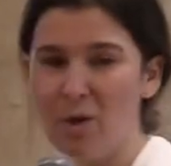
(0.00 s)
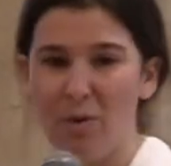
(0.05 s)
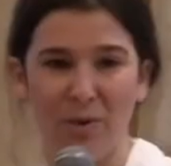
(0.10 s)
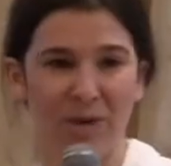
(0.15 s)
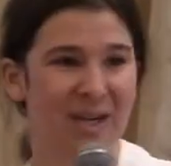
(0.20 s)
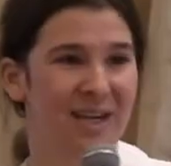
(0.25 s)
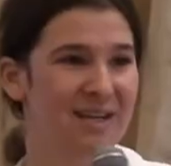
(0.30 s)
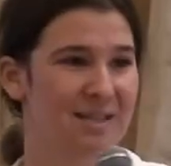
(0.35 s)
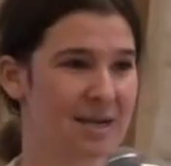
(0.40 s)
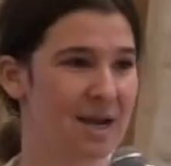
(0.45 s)

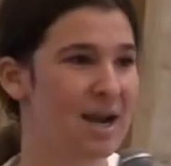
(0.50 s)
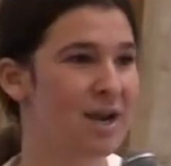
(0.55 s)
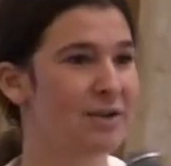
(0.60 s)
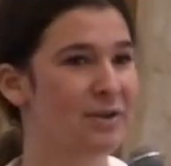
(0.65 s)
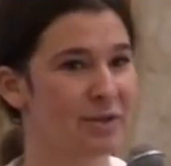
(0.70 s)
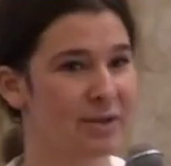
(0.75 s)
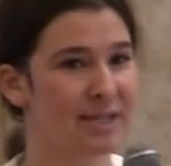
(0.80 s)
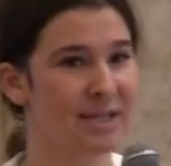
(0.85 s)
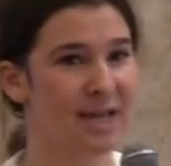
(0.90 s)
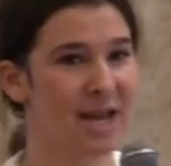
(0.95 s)
we need to
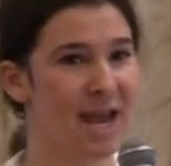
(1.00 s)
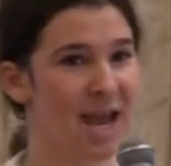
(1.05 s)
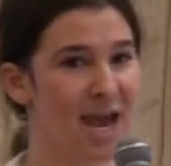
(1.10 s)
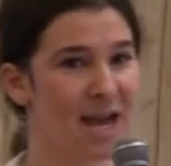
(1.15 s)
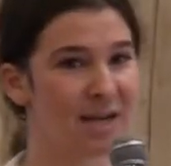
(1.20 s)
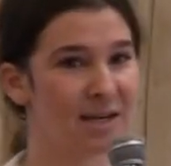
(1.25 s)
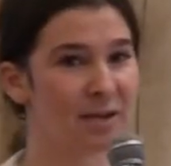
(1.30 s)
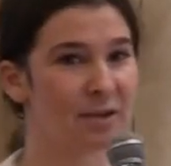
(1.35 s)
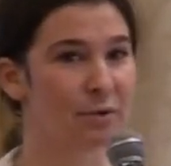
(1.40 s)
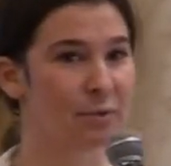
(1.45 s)

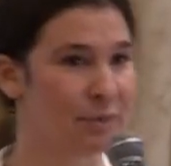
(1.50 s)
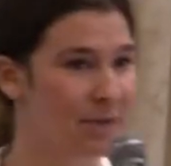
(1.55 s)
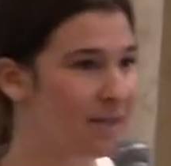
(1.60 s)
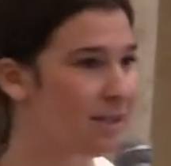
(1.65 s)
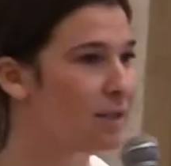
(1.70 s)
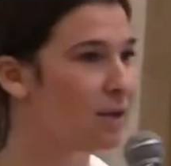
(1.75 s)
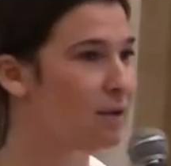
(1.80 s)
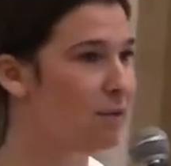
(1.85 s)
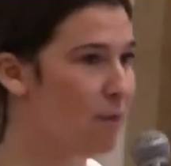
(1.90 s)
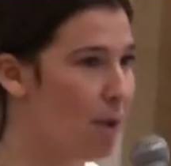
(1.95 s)
understand the
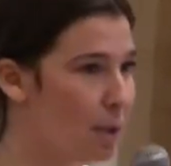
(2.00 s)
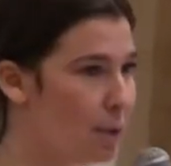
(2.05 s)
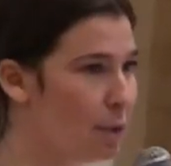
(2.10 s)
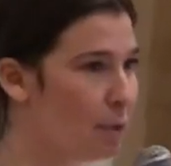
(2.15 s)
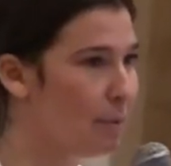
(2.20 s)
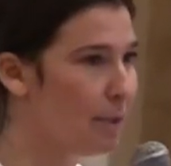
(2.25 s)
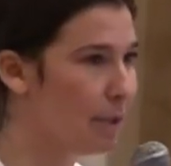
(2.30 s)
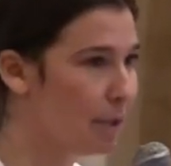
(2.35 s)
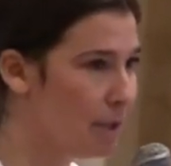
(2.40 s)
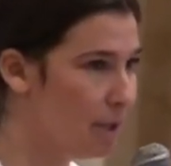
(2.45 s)
risk and
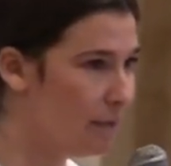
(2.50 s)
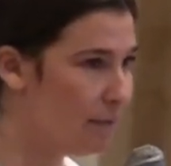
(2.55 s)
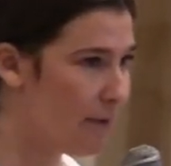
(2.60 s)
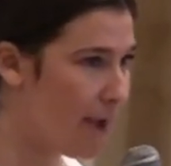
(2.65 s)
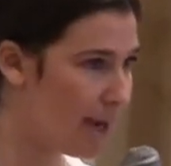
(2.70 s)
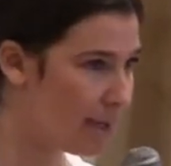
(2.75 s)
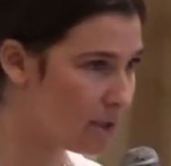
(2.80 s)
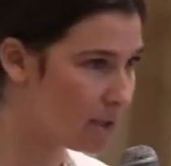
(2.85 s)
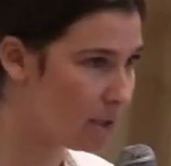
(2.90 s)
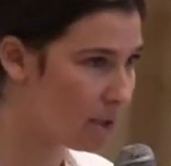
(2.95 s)
vulnerability
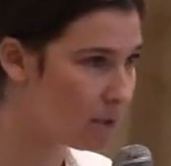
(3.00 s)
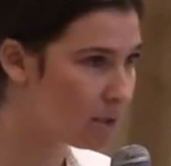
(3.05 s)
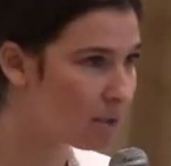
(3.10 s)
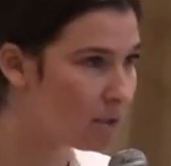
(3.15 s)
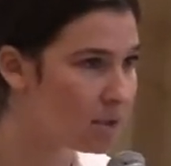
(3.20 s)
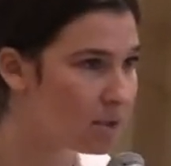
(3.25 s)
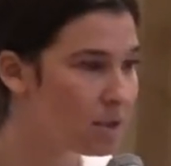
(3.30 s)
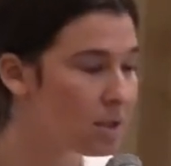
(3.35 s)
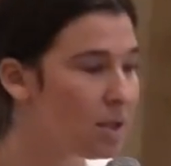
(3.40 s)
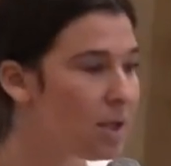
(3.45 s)

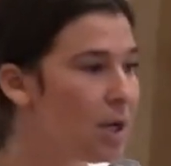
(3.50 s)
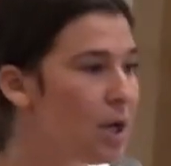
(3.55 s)
factors.